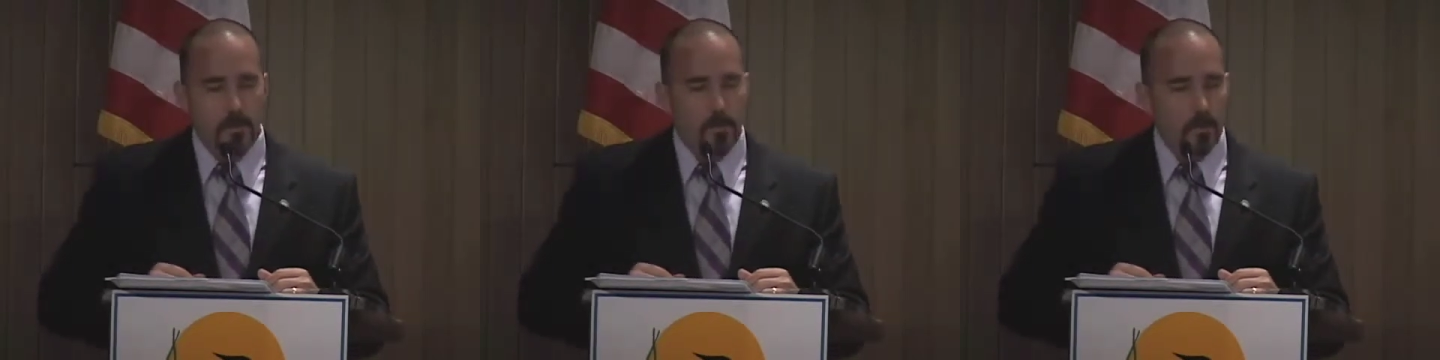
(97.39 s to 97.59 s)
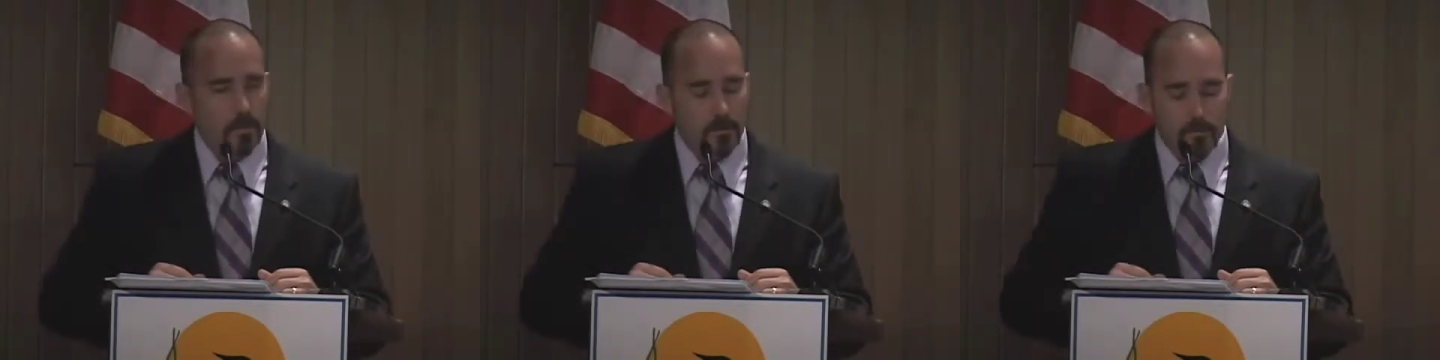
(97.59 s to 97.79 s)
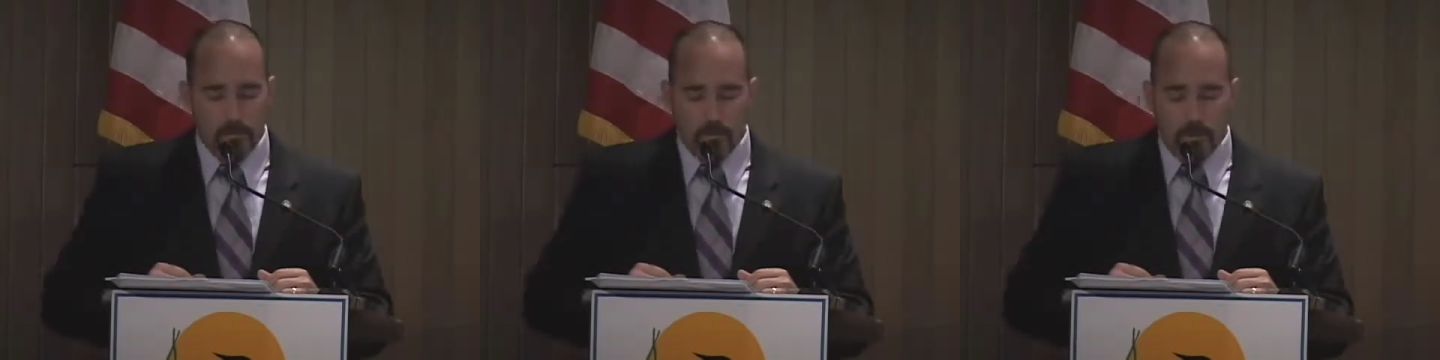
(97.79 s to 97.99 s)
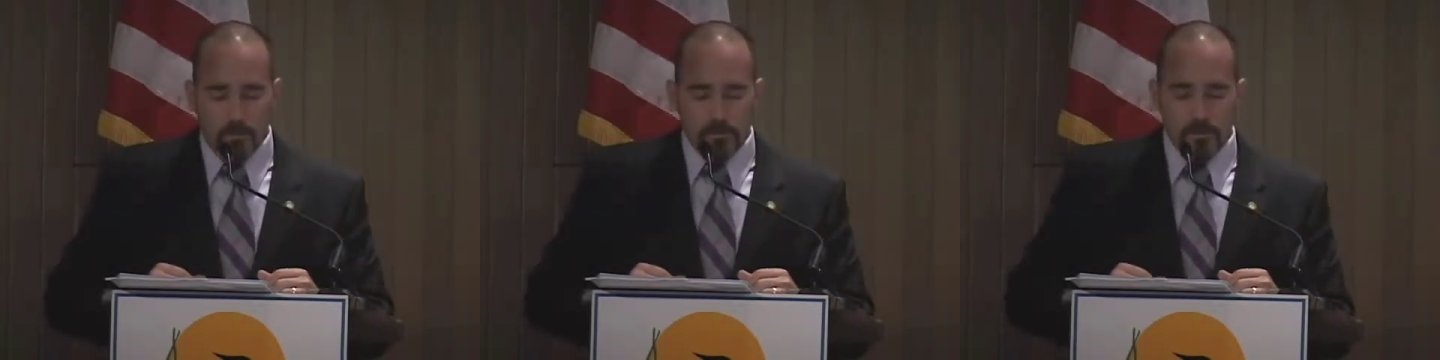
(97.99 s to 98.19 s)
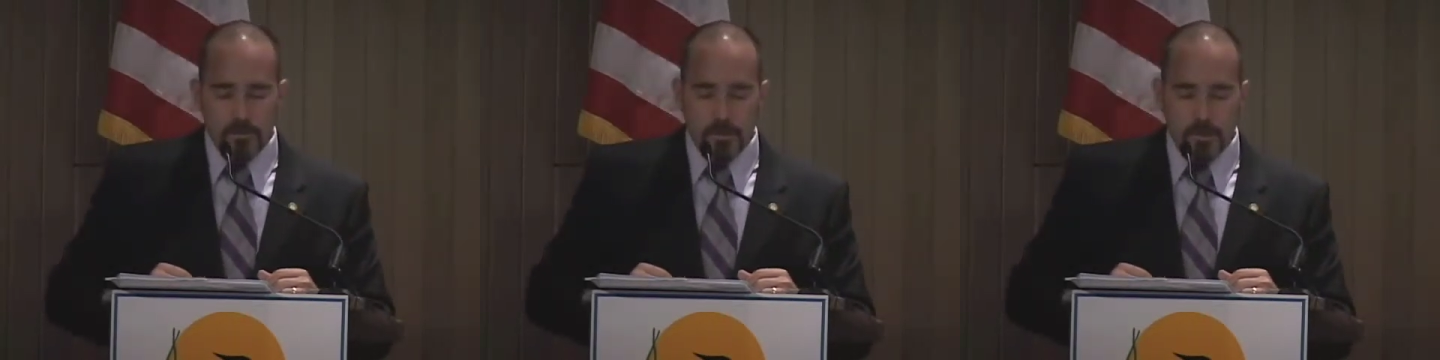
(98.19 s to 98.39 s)
working with
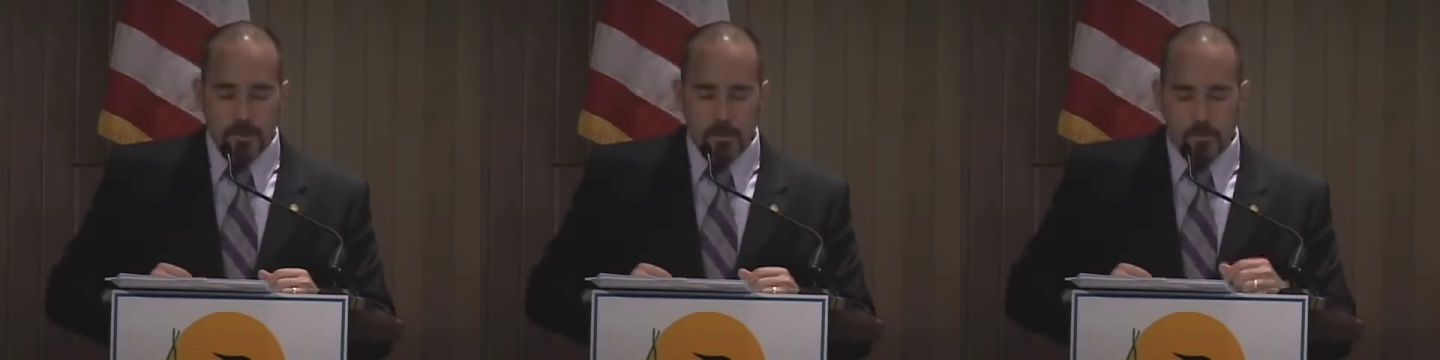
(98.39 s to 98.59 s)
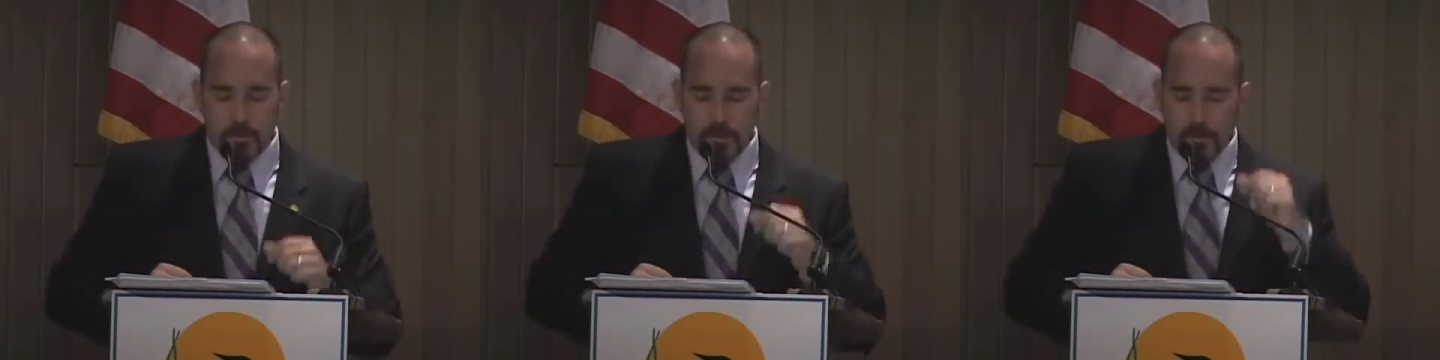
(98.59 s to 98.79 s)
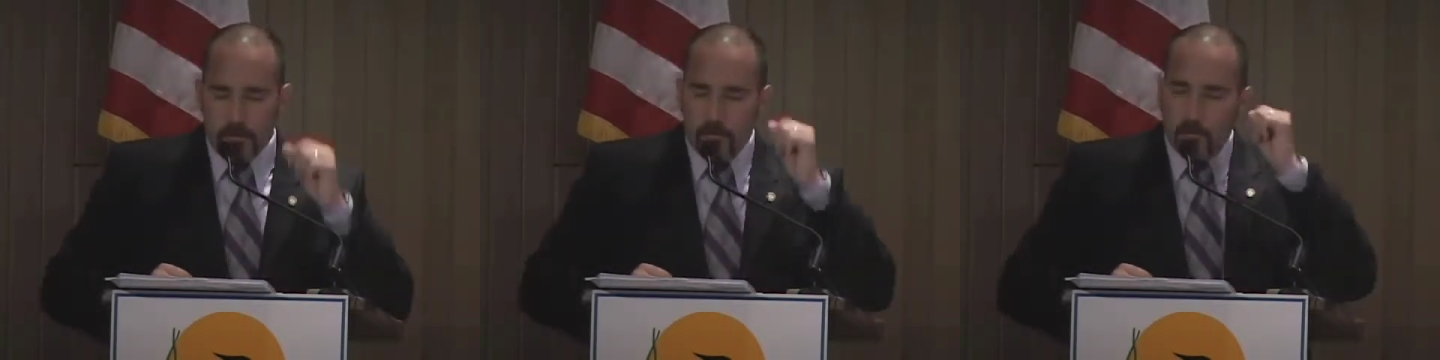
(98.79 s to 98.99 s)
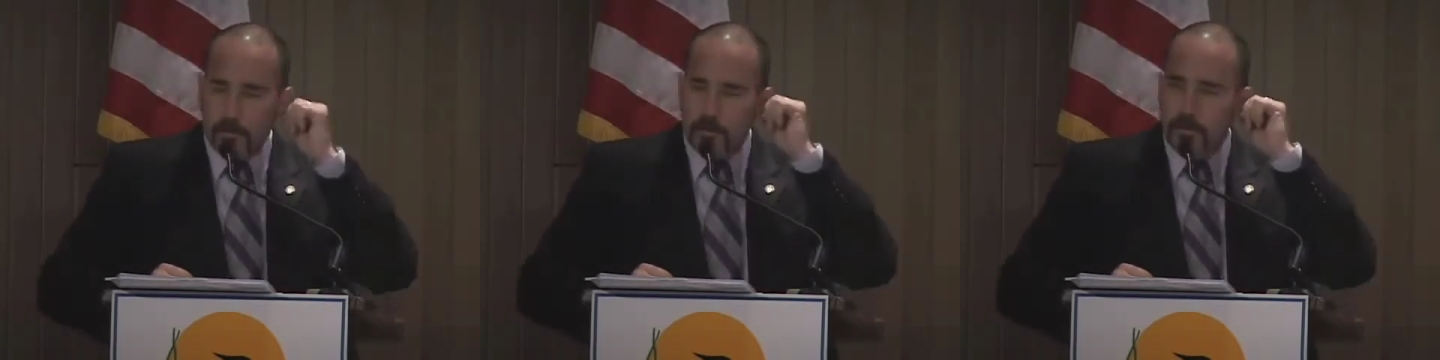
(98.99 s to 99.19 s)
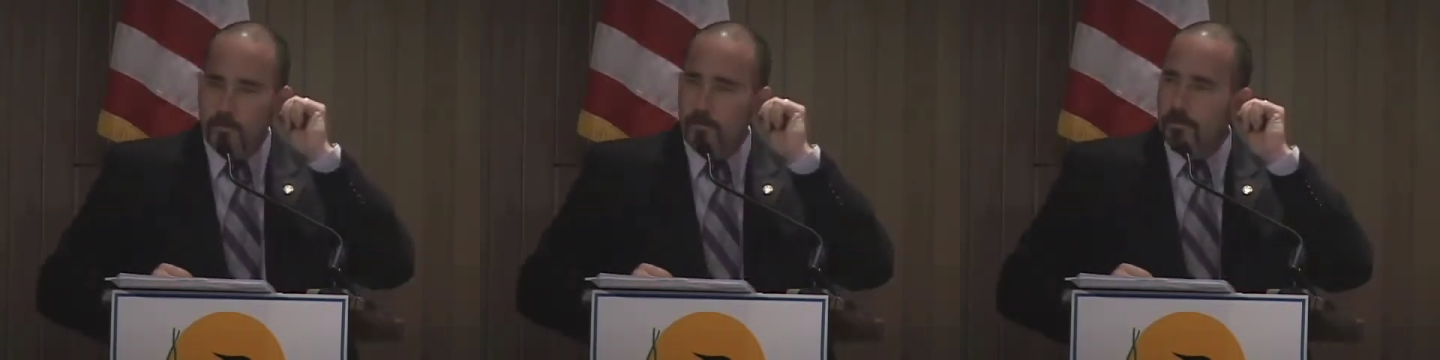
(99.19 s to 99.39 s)
poultry companies,
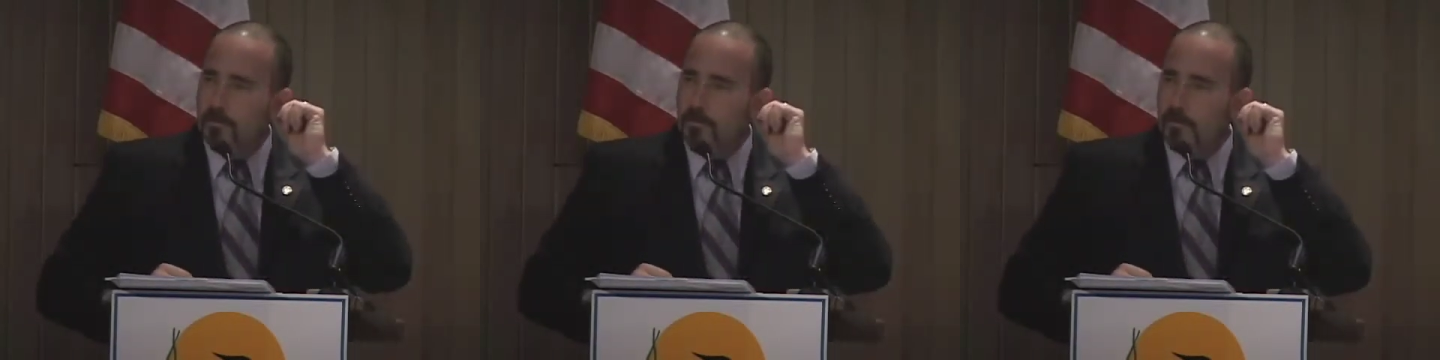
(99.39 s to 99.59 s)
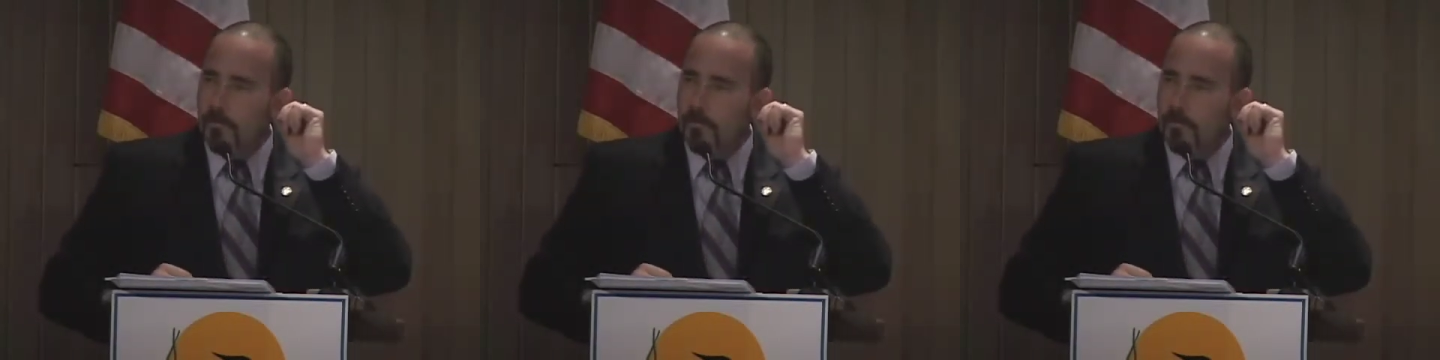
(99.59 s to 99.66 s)
working with